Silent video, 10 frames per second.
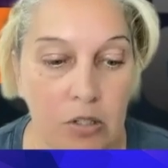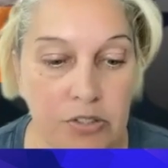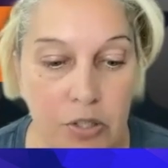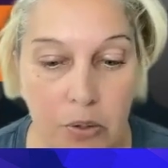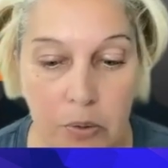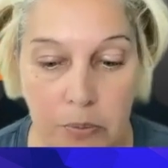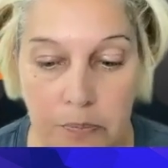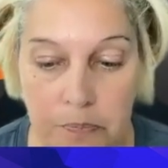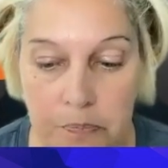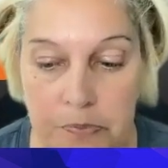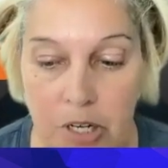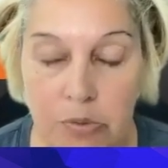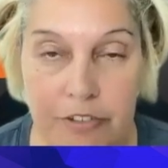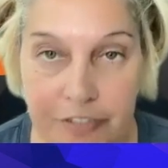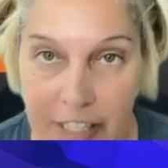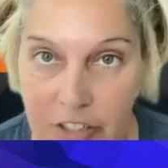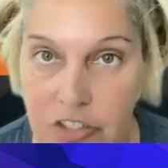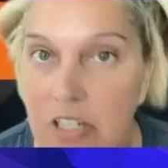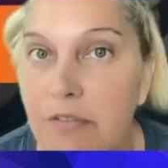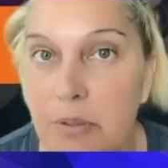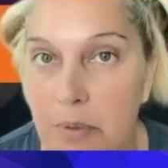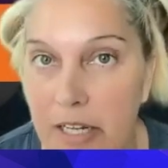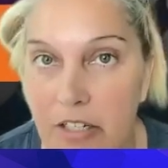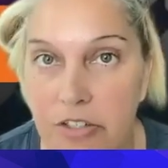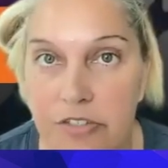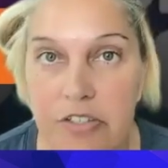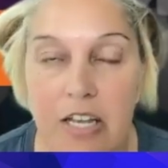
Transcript: also a reflection of the writers.